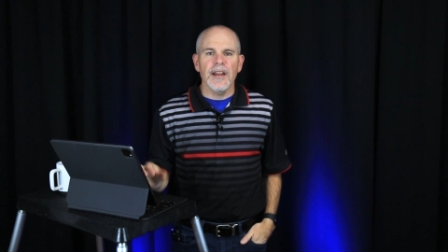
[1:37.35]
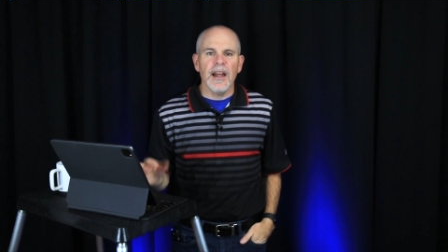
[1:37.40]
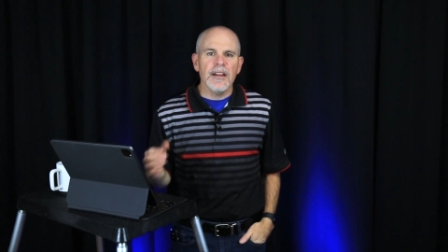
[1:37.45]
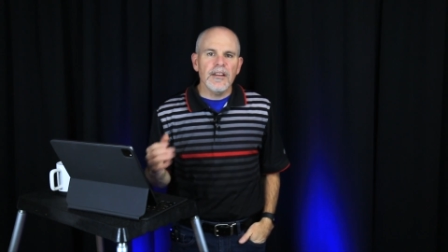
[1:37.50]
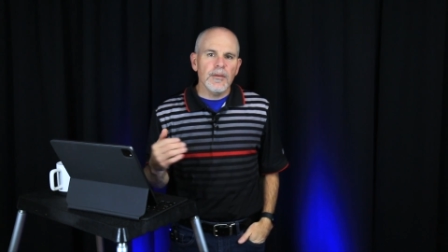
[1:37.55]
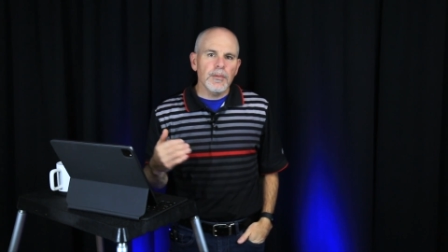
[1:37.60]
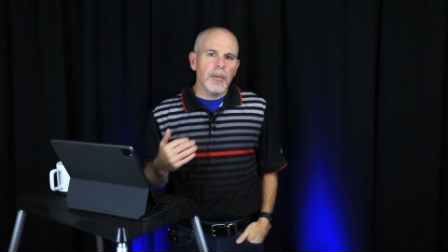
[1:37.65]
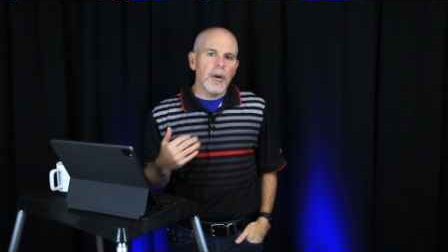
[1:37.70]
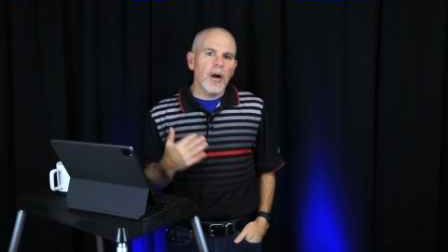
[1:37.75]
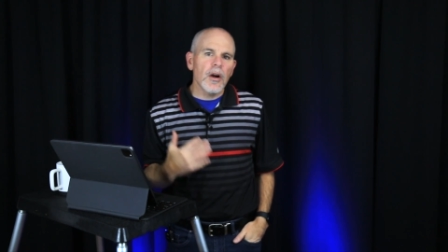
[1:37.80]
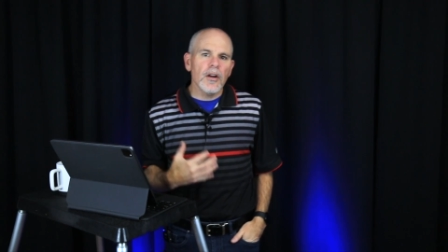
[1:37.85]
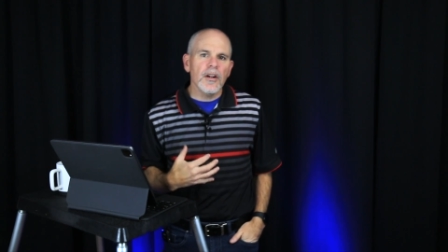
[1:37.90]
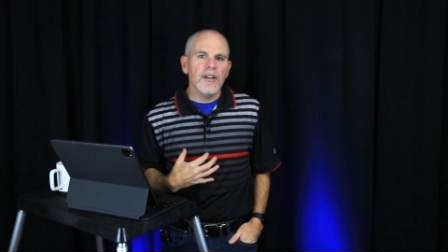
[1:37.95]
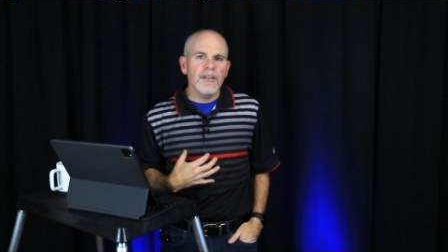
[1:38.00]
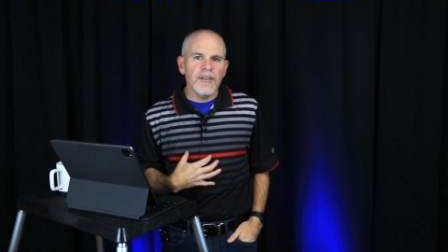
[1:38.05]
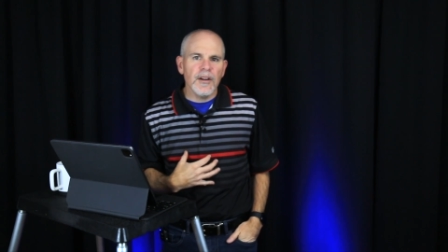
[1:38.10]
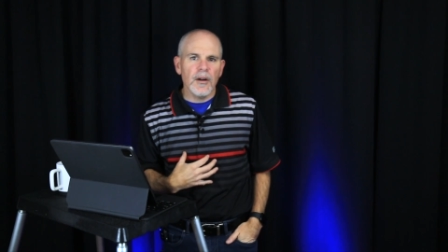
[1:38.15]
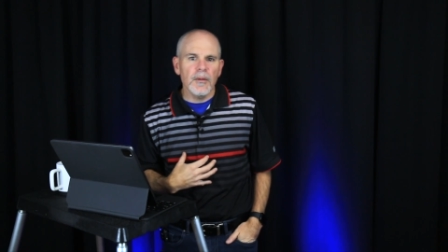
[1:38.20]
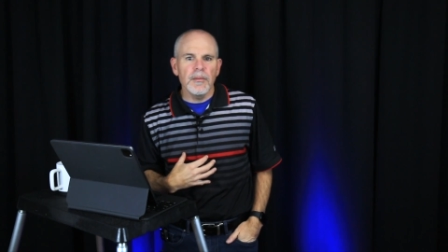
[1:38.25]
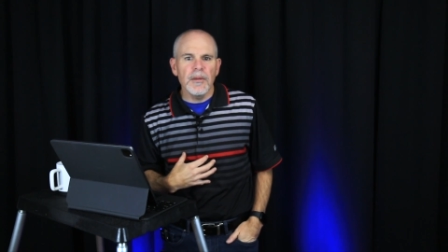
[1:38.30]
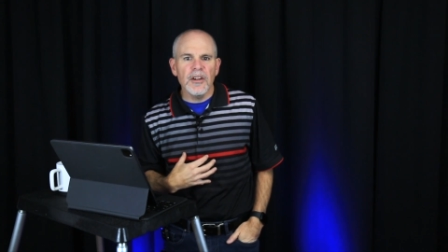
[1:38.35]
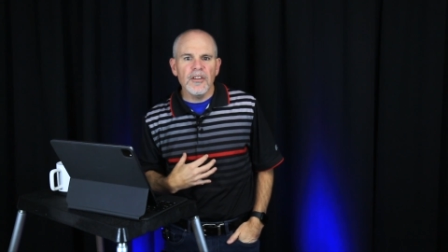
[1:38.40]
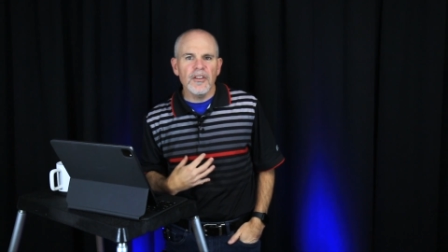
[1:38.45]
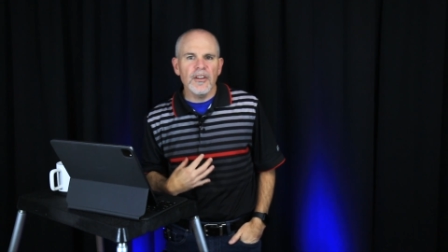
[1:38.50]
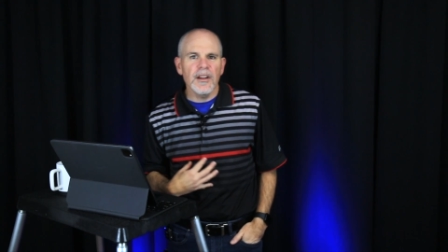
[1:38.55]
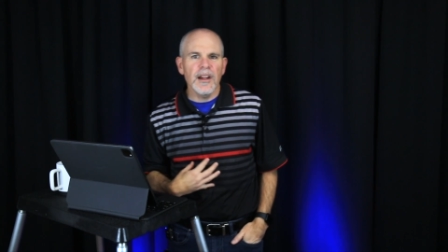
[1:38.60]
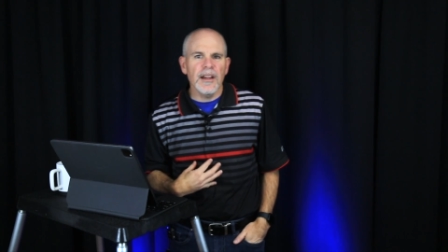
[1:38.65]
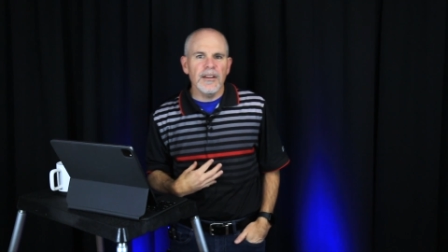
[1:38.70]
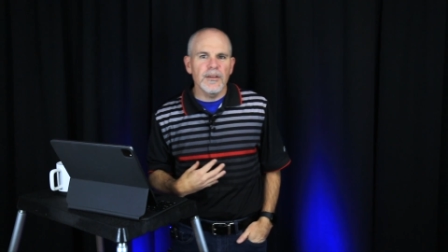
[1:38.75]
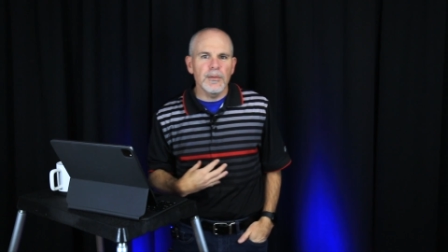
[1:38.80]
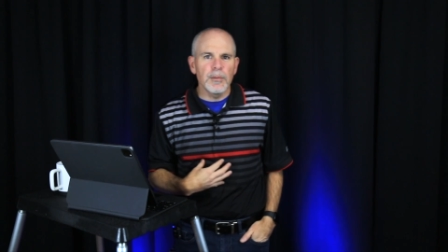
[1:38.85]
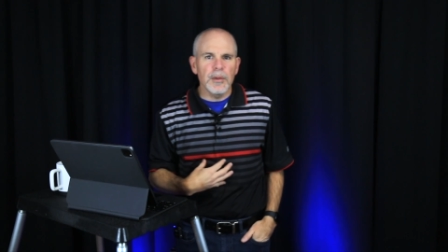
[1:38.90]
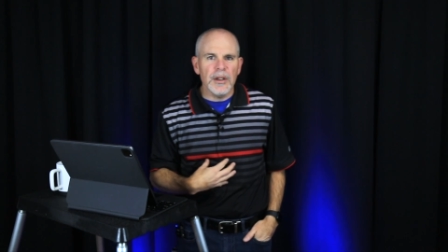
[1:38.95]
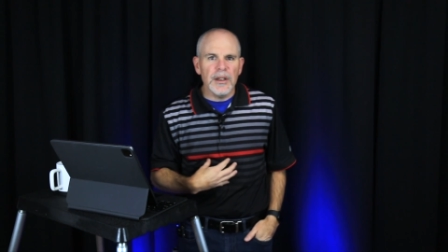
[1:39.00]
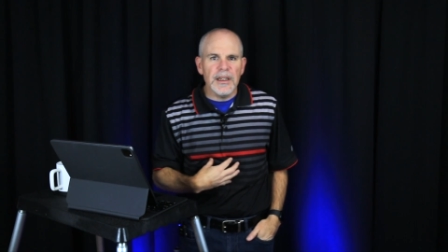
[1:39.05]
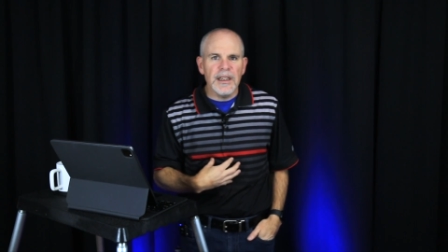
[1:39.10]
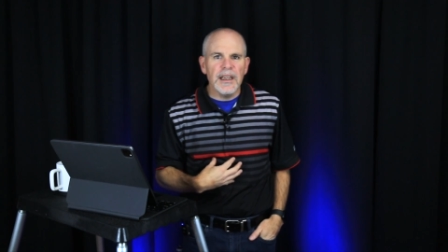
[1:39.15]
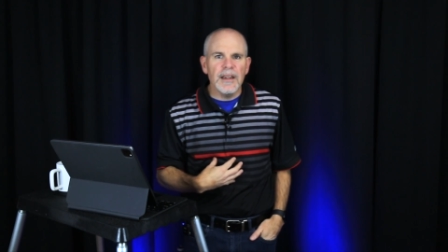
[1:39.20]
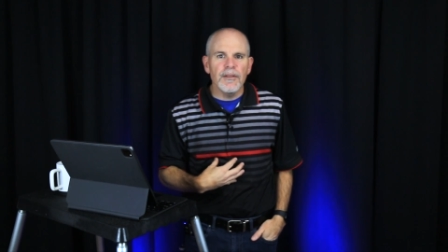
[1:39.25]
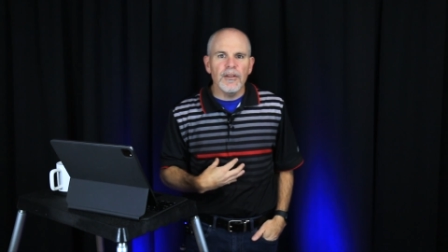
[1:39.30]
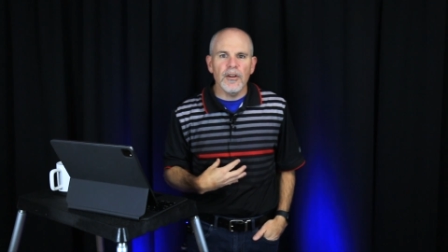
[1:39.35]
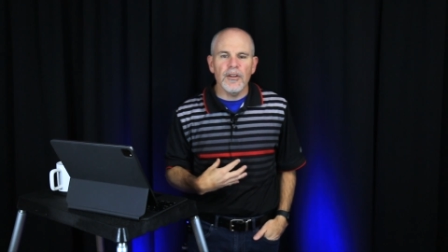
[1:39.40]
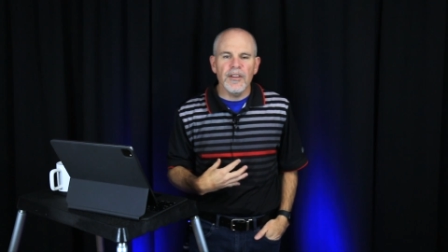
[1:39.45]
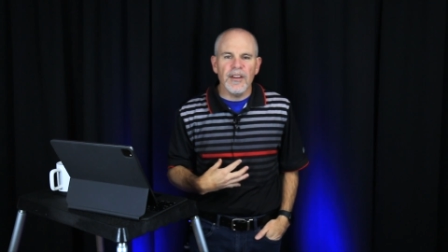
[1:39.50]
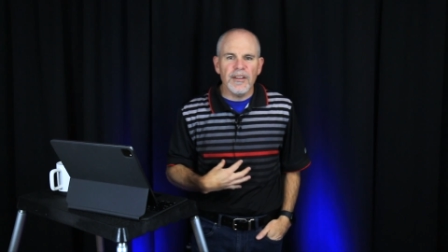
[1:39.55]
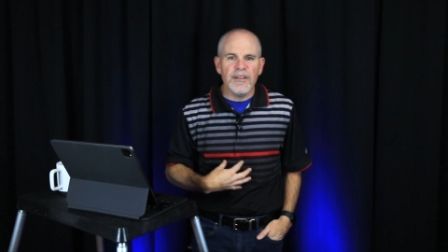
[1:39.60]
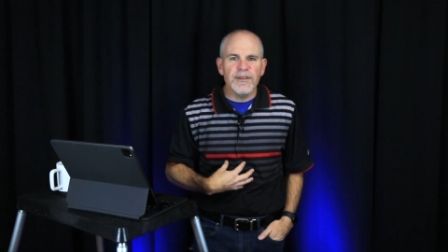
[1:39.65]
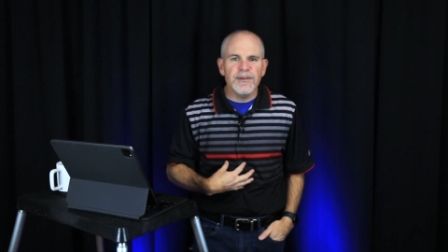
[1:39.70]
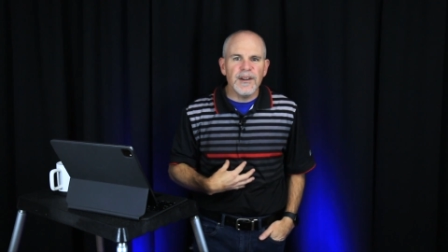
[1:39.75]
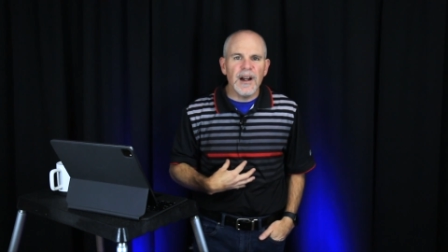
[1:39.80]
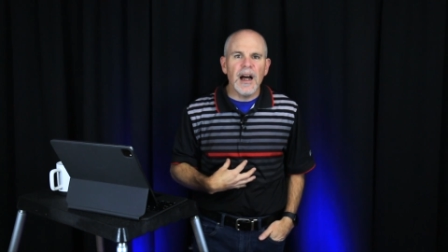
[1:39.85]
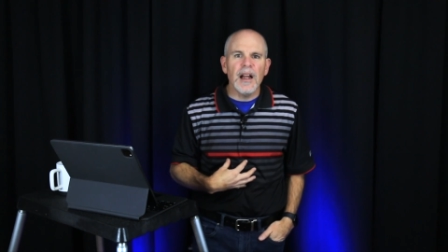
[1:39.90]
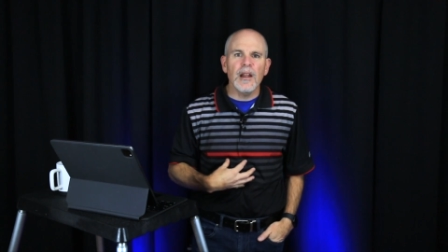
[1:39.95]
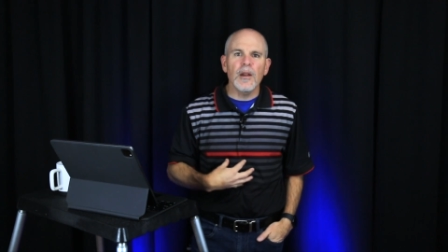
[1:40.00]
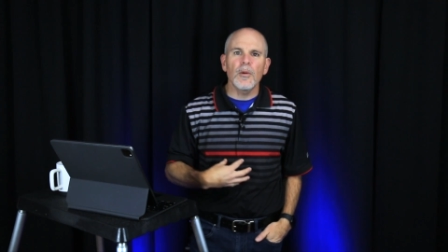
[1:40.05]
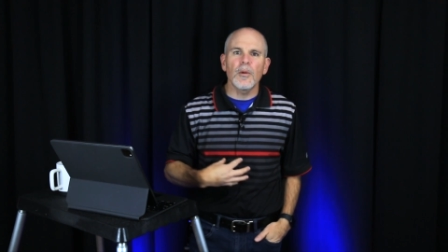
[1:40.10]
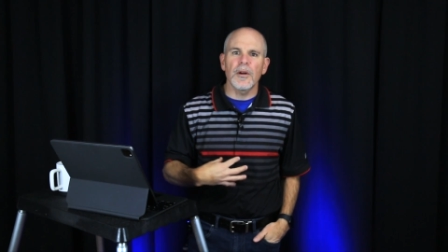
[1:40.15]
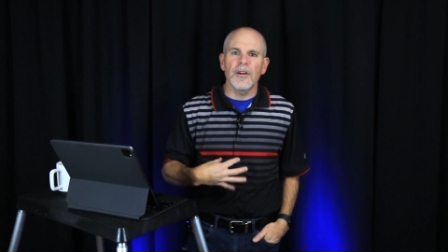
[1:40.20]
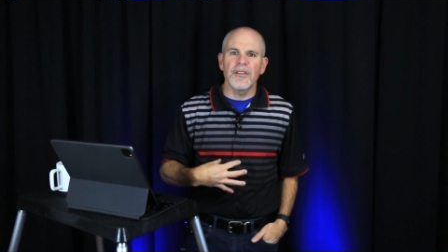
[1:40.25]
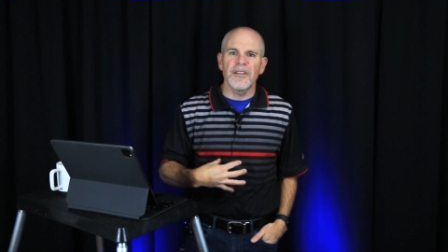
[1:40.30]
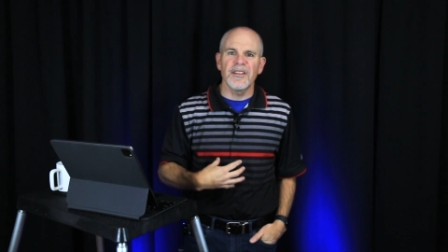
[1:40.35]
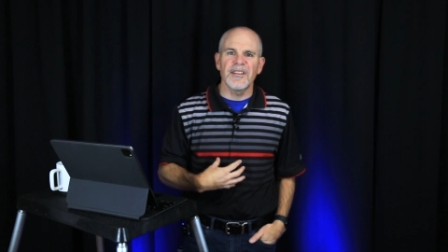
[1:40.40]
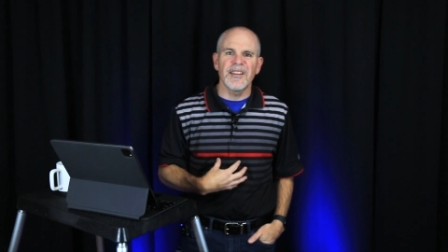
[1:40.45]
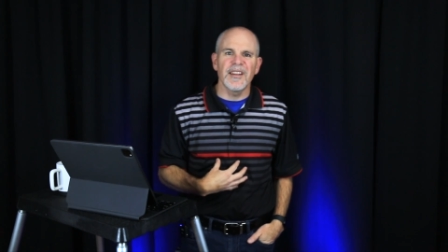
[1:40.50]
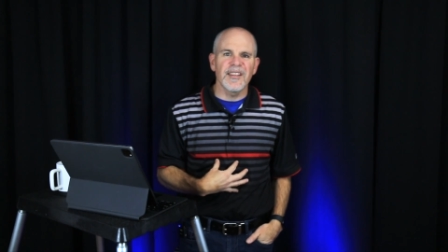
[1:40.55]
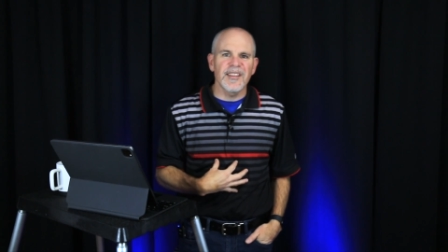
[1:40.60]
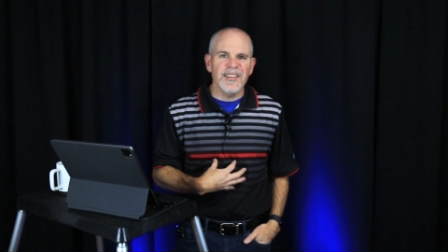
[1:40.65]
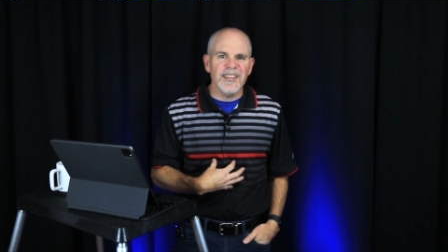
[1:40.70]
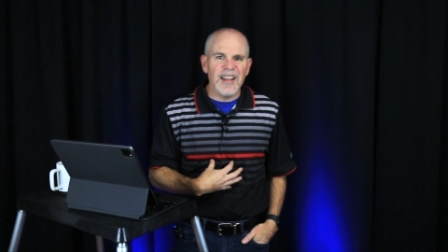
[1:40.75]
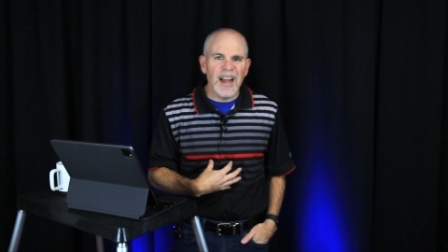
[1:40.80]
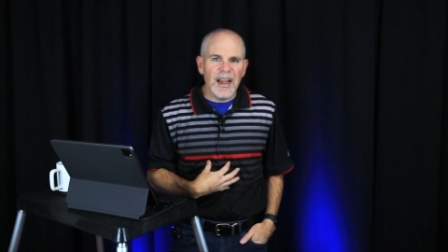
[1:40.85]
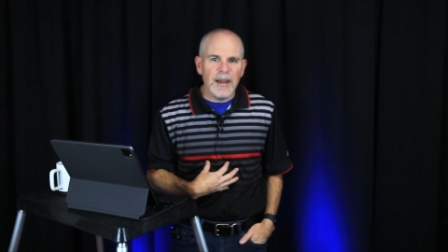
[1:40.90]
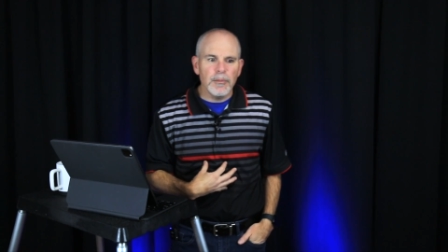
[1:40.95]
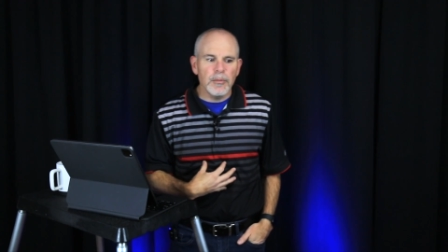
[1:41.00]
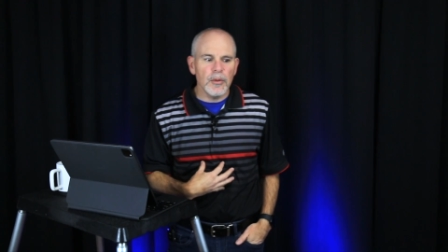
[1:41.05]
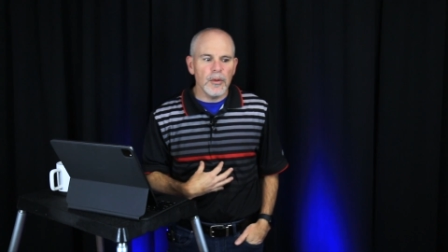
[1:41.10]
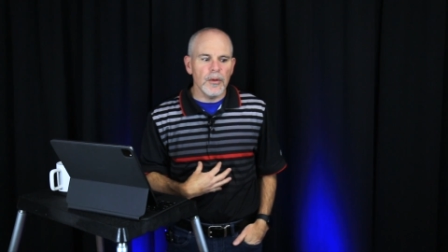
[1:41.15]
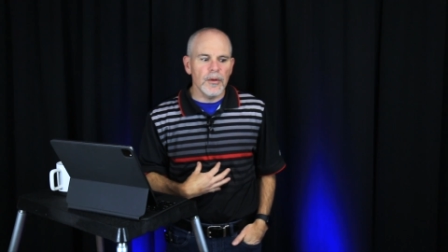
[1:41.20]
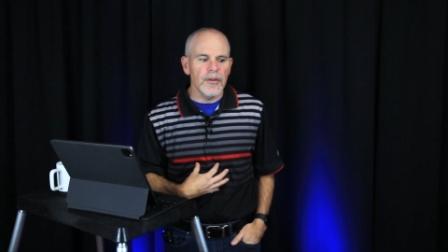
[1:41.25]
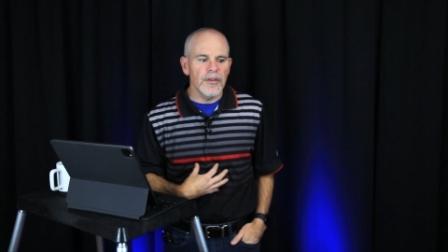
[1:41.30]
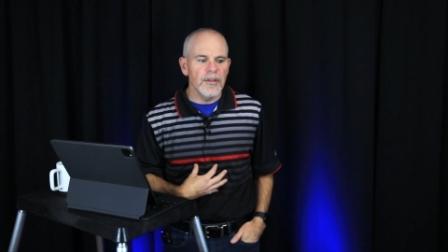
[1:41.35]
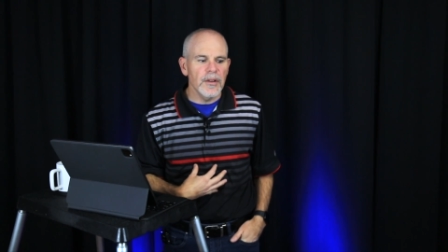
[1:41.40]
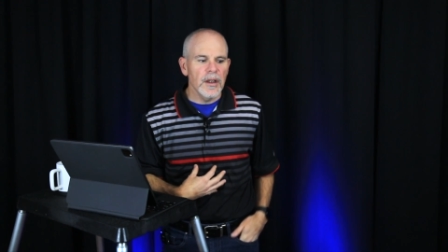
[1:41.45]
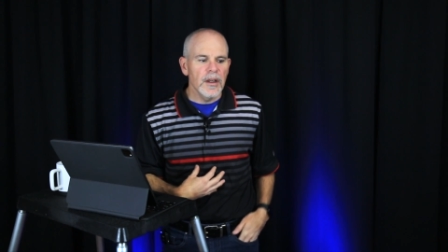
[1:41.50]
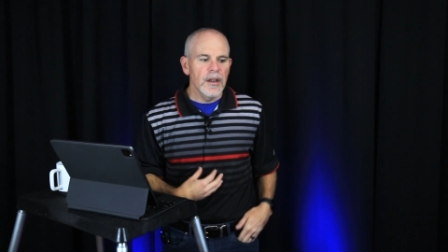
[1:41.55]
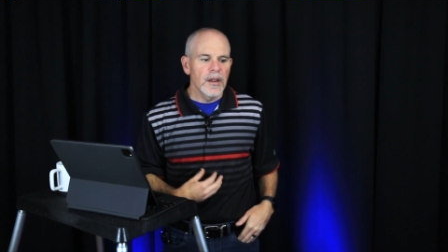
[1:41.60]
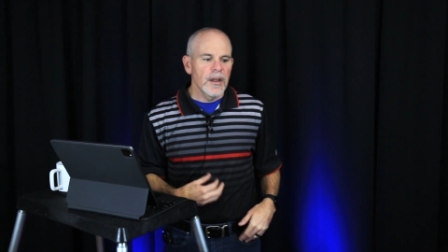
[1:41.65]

That's part of our mission as believers, as followers, as disciples.